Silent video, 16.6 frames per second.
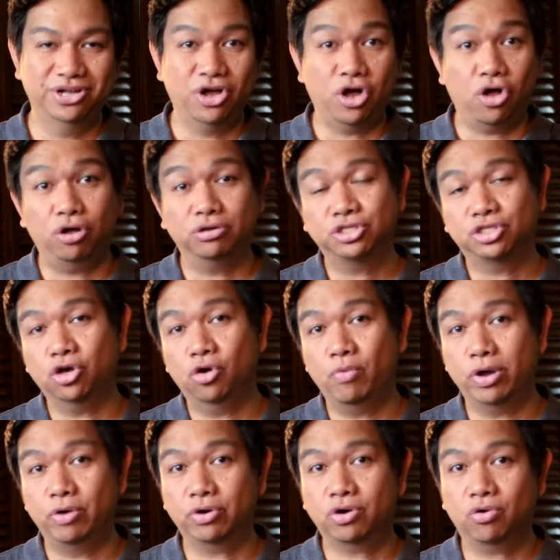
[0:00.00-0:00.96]
Also,
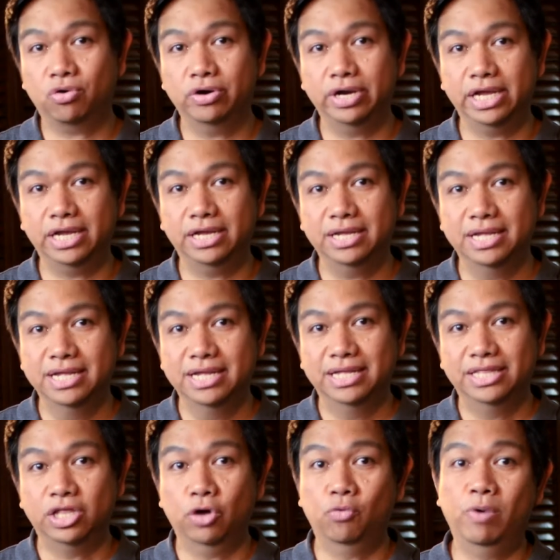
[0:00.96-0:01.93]
when recording,
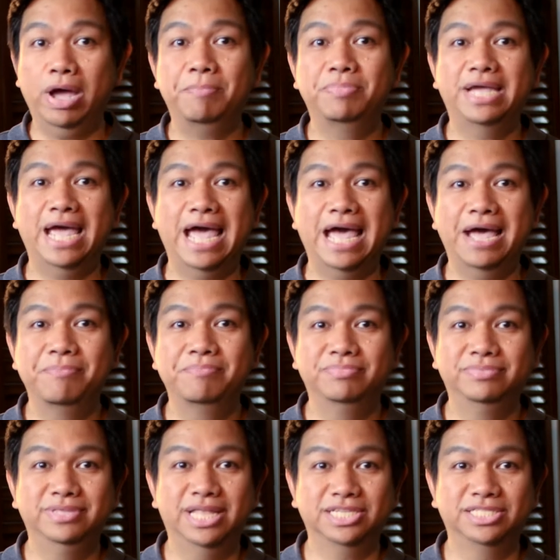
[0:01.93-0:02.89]
the webcam
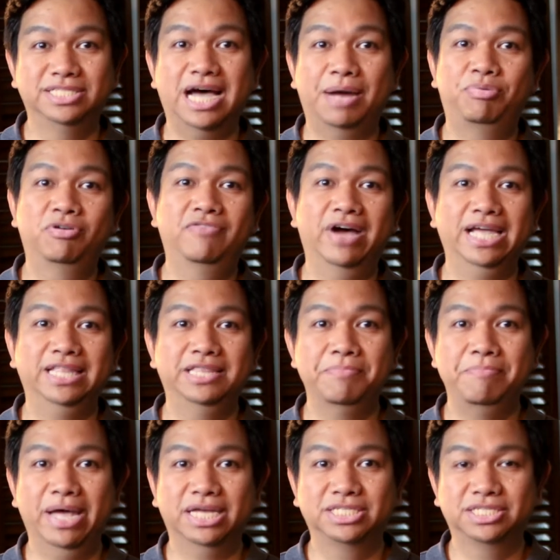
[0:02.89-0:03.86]
does not provide the
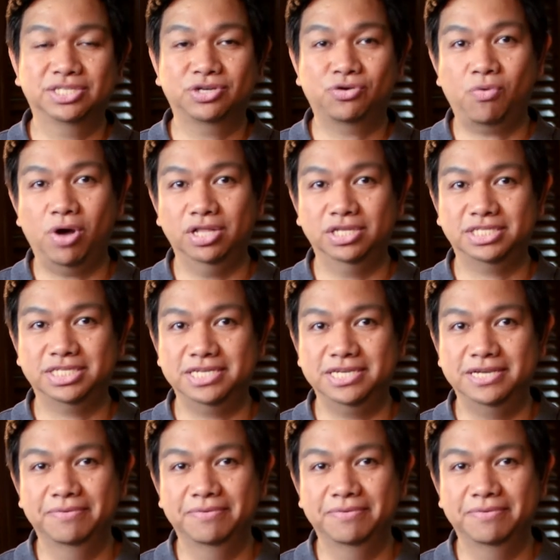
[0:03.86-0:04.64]
best quality.